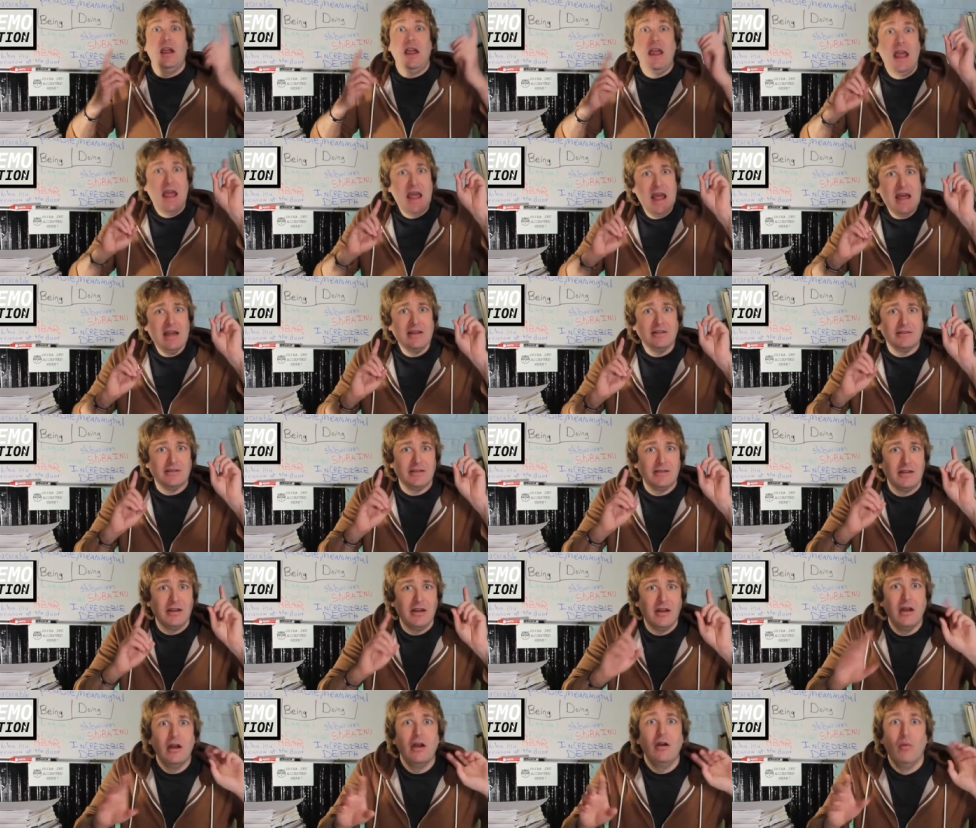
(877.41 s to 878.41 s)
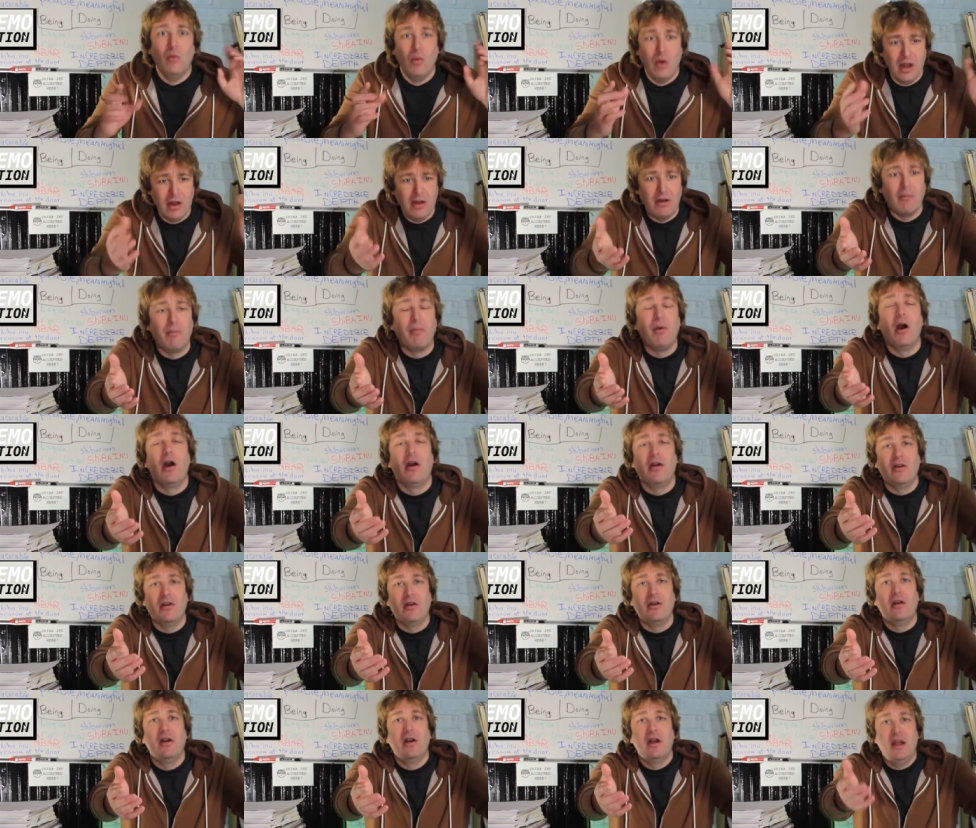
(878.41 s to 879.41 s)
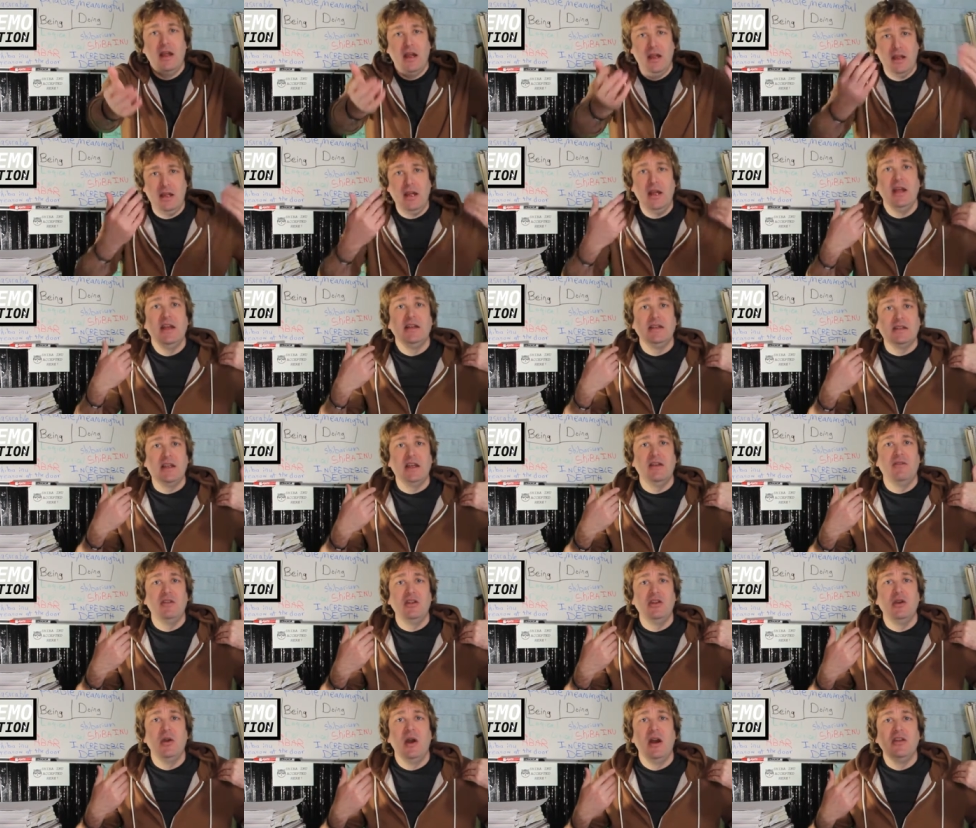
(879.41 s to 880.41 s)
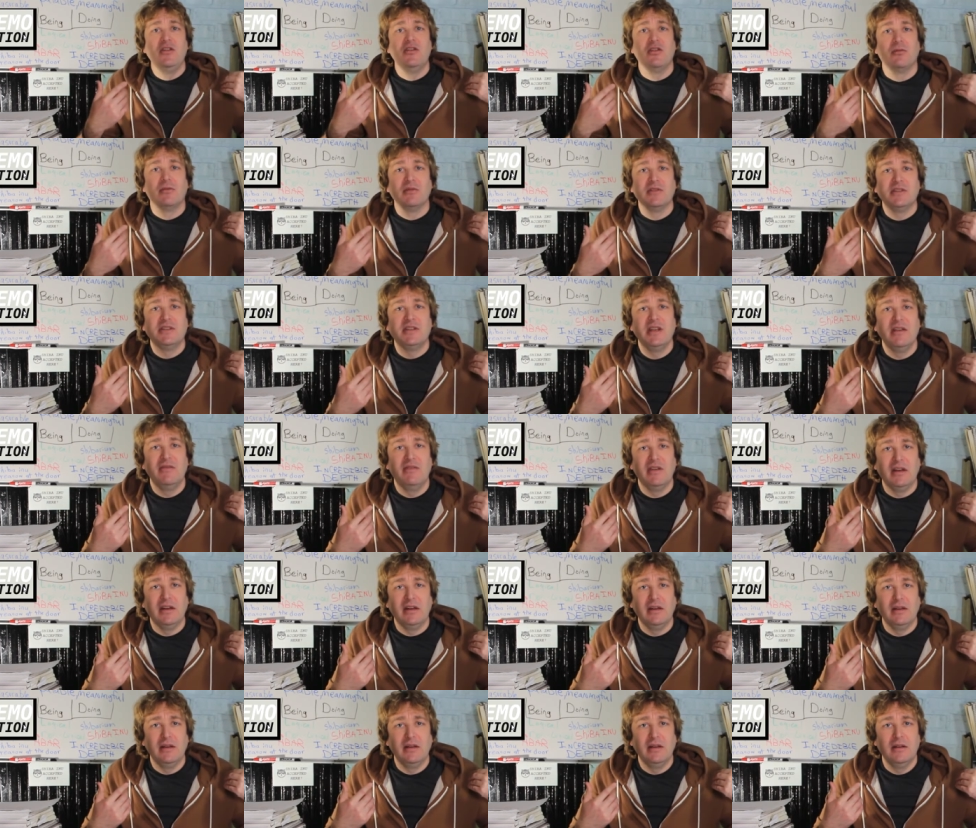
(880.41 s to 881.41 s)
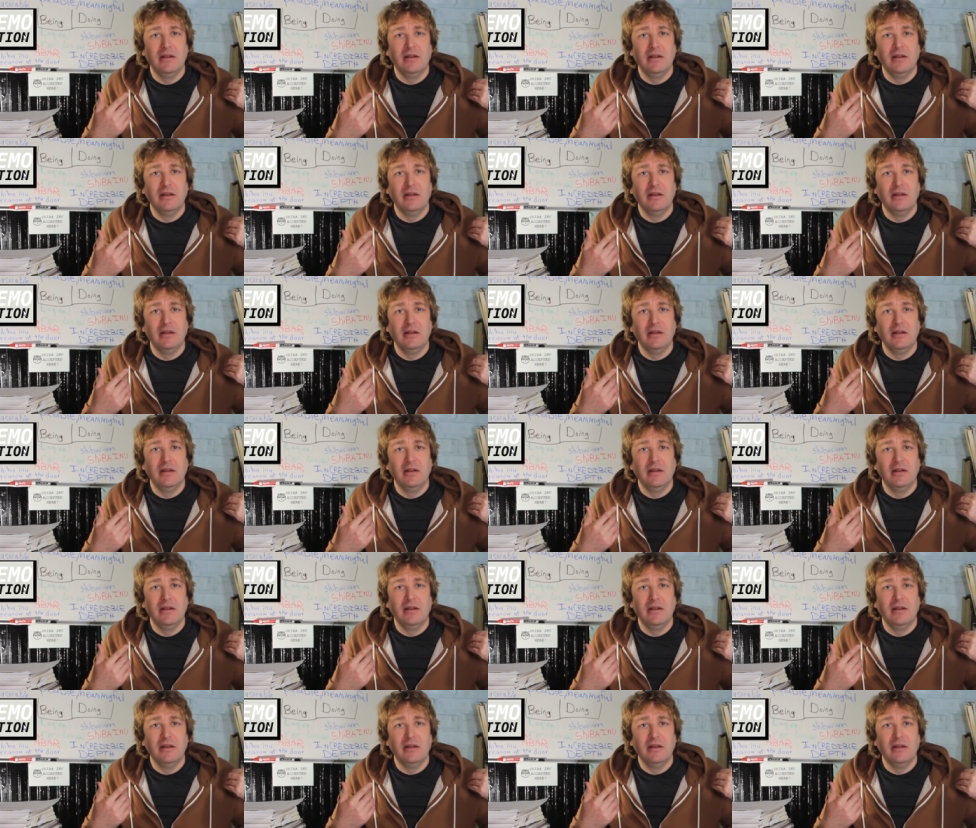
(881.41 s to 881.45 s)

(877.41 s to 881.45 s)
and what your partner is giving you and you're receiving.